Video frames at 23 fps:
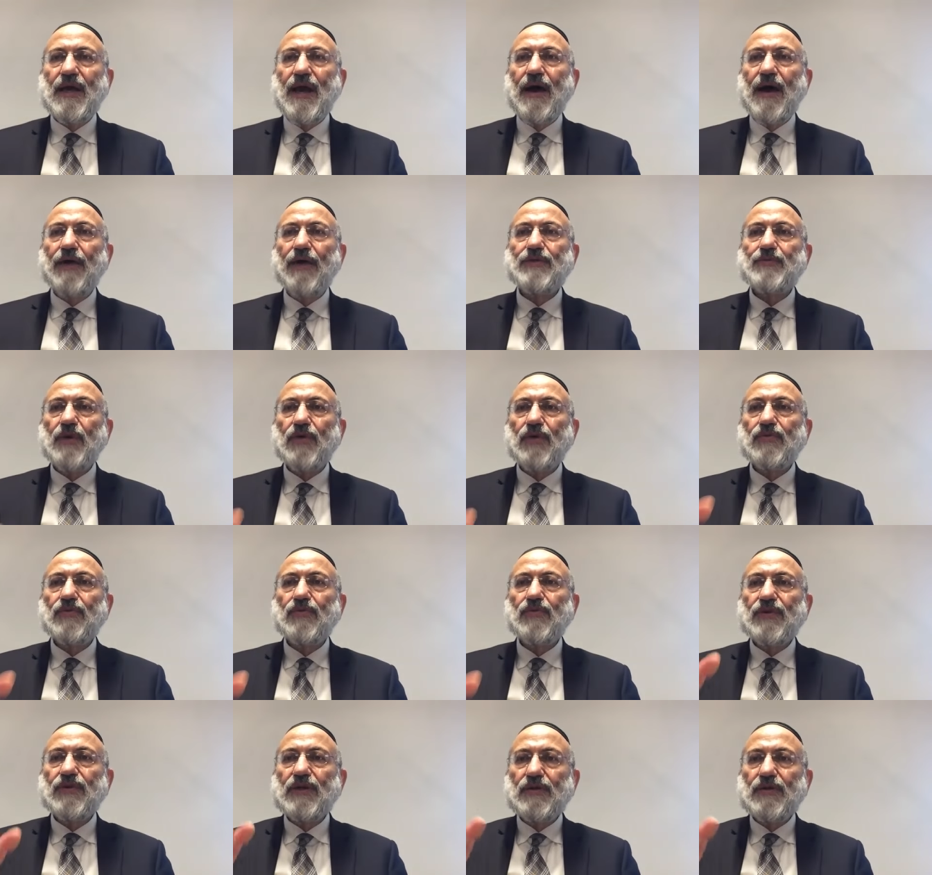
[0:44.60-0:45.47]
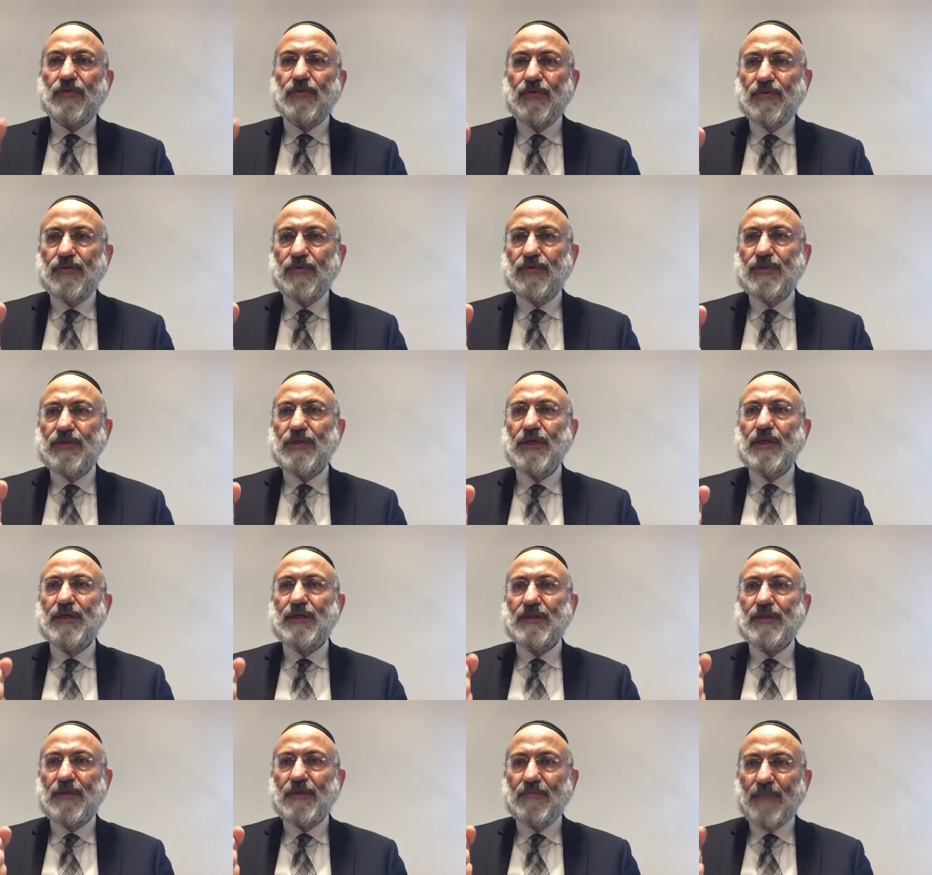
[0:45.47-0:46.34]
Baruch Hu renews
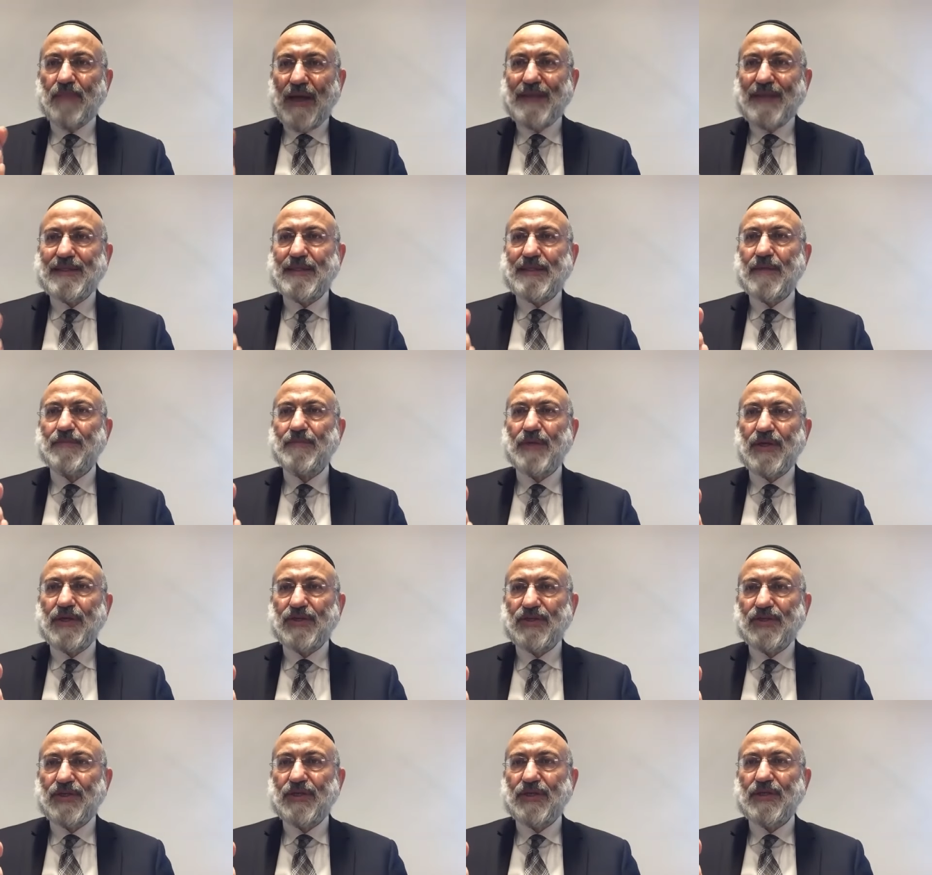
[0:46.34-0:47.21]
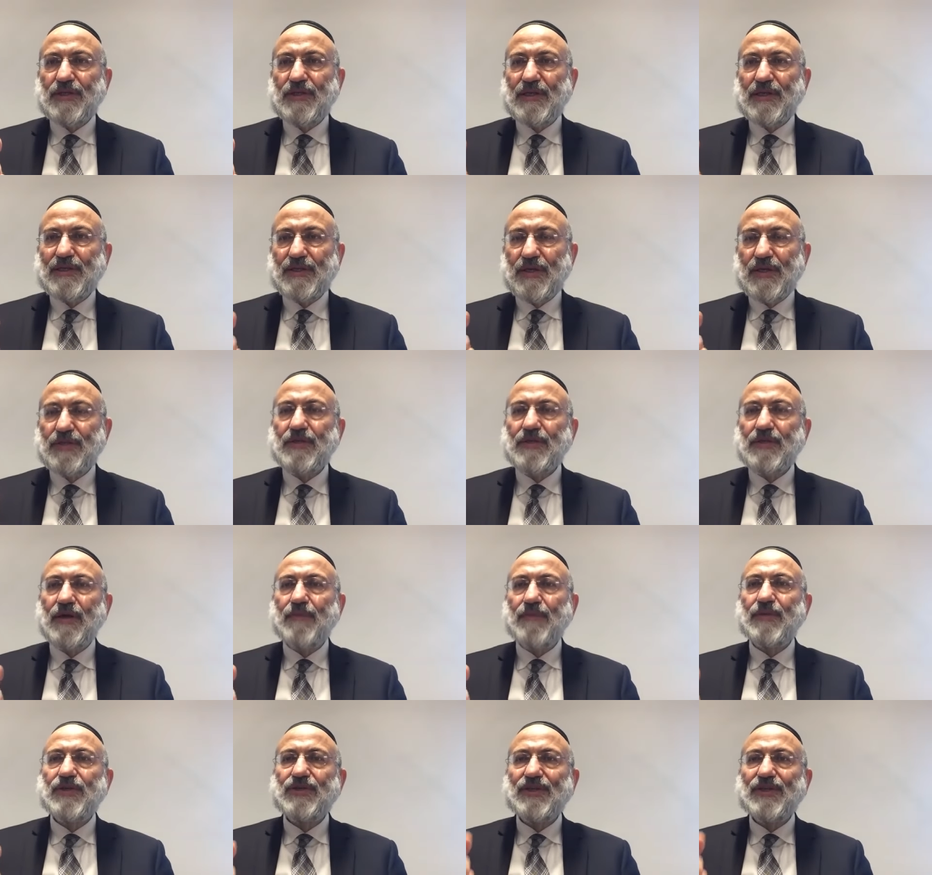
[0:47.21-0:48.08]
the Maaseh Bereshit, the creation
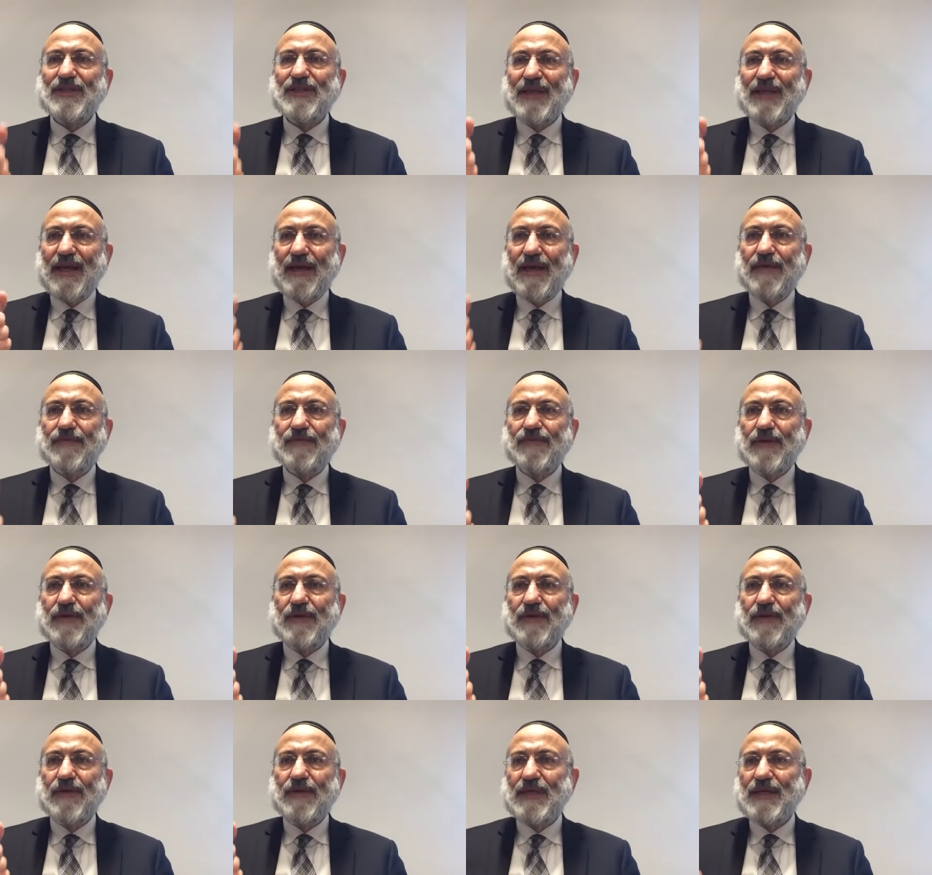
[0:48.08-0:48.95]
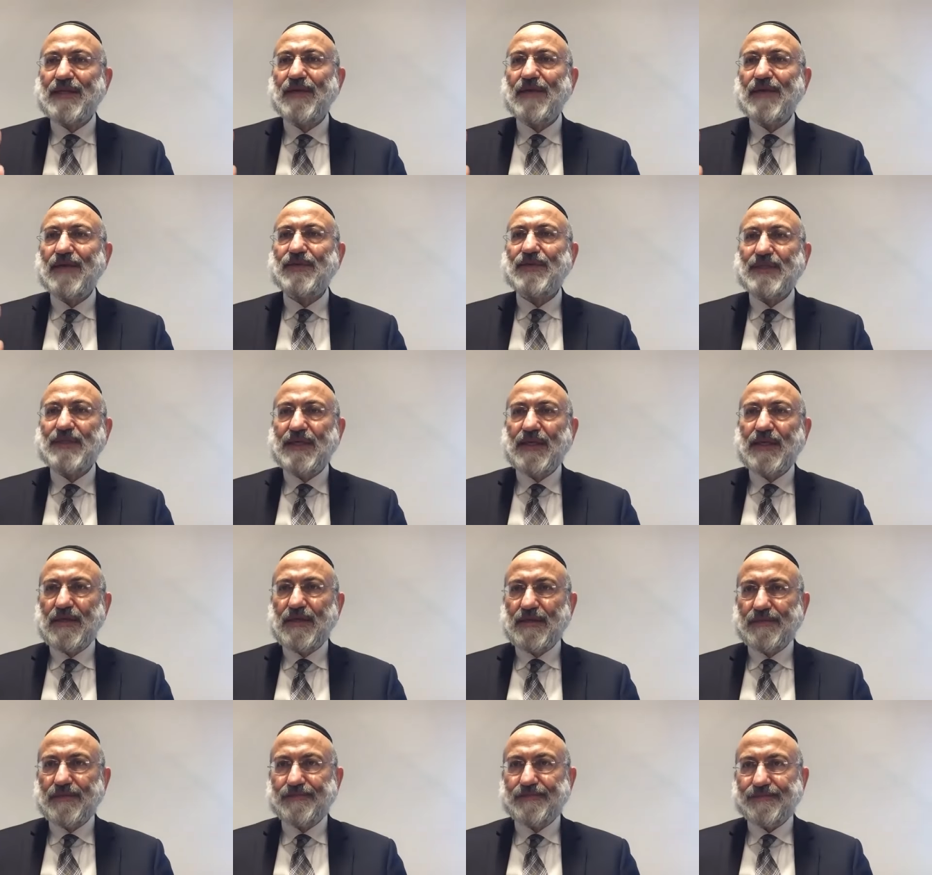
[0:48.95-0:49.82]
of Bereshit, every minute, every
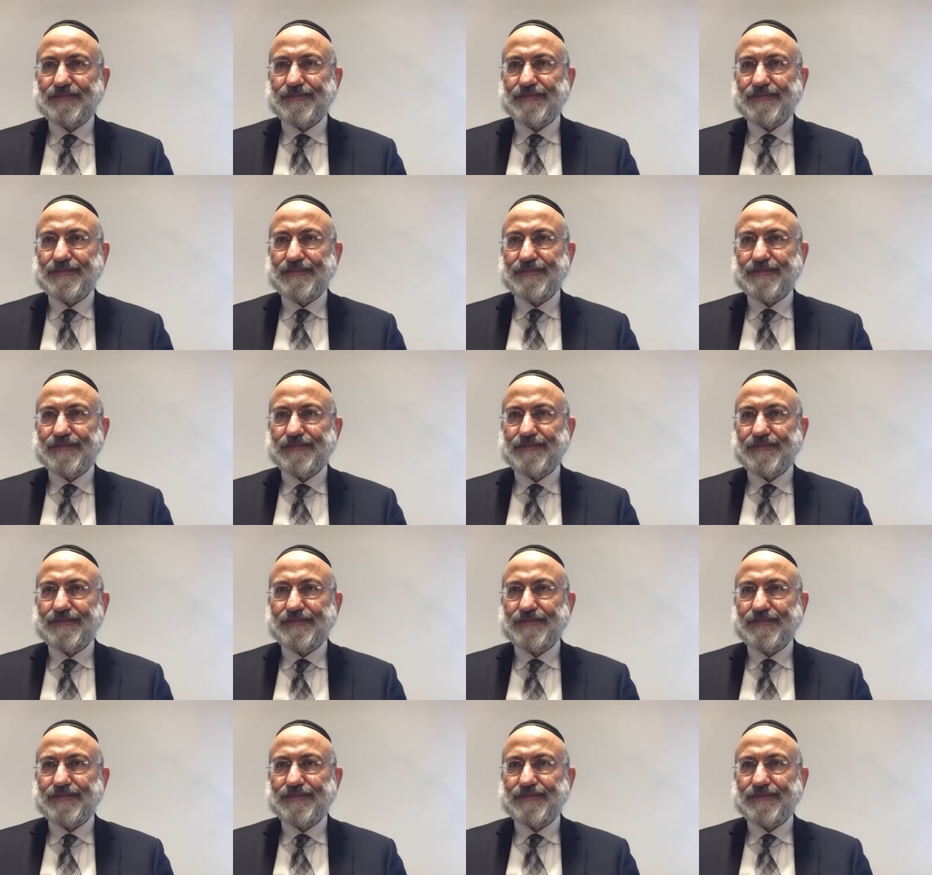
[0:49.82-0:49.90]
second.